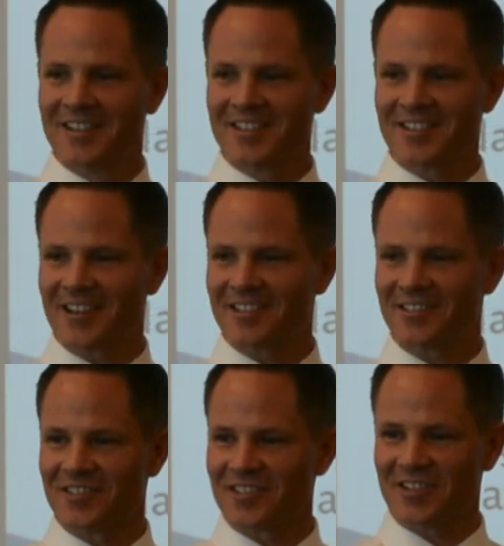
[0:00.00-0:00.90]
these guys,
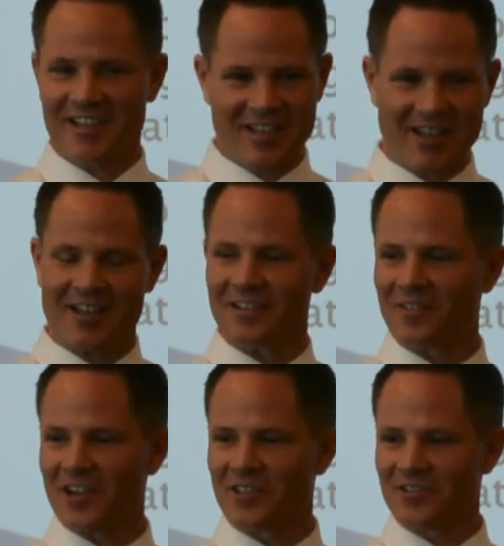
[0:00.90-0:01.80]
they, get it,
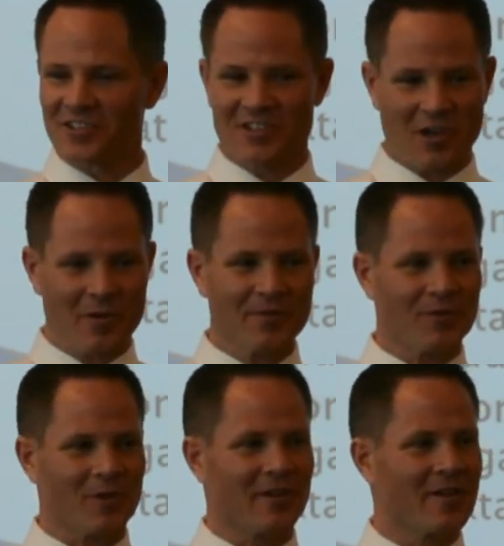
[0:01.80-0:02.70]
right? They're just going
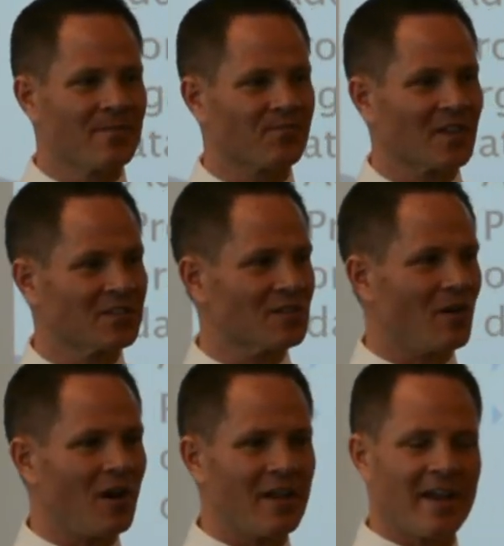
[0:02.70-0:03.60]
for it. And, and so
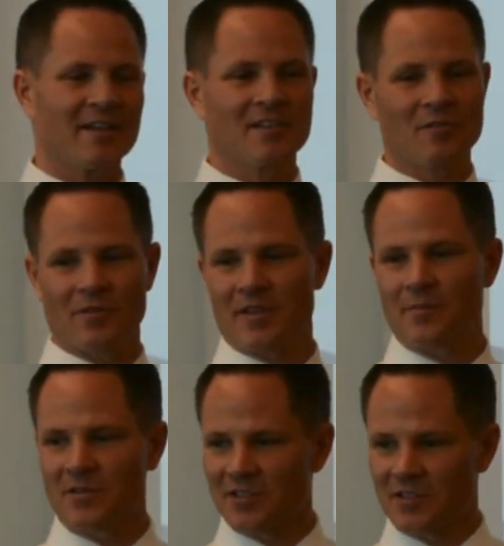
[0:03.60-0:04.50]
all I had to do with them
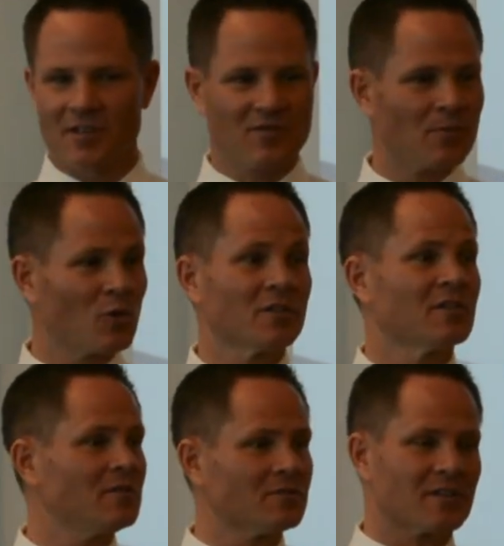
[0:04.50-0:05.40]
was just give them more to
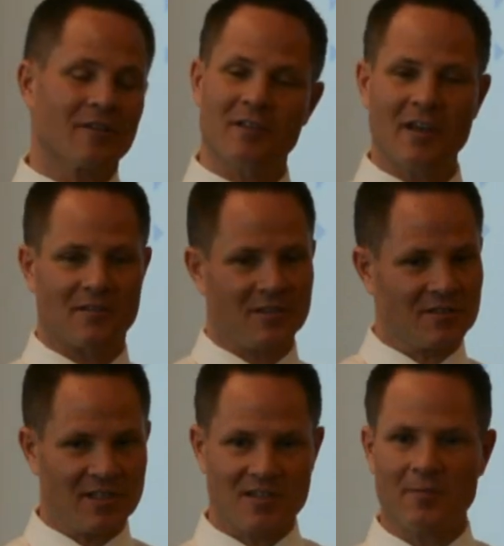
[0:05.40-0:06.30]
do. Say, okay,
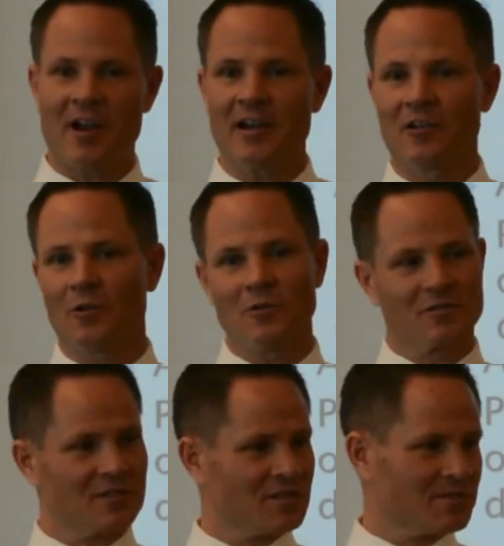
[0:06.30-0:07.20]
let's set some higher goals.
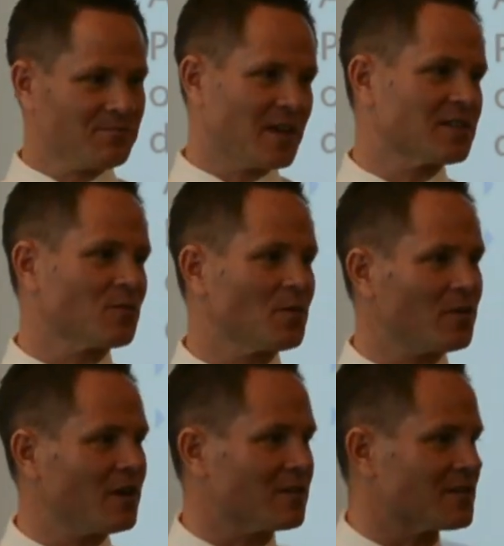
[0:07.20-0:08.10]
Let's make some more
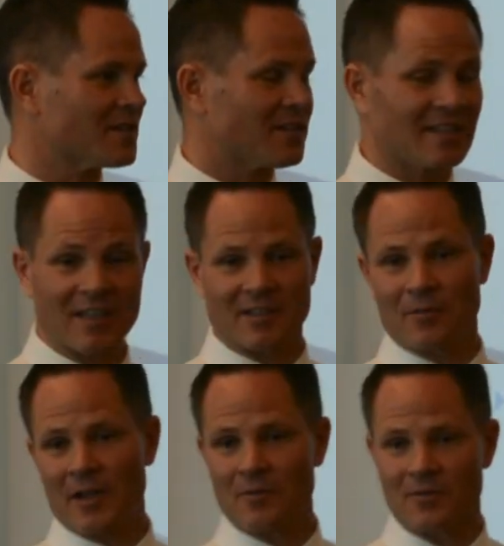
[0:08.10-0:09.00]
progress. And they did. They
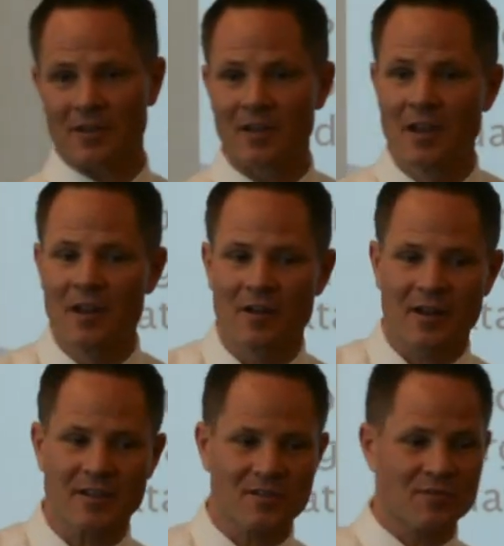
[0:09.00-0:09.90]
ran with
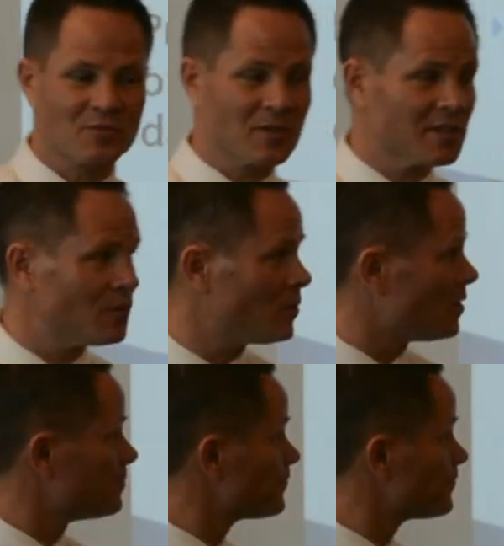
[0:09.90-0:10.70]
it, right? So it was really cool.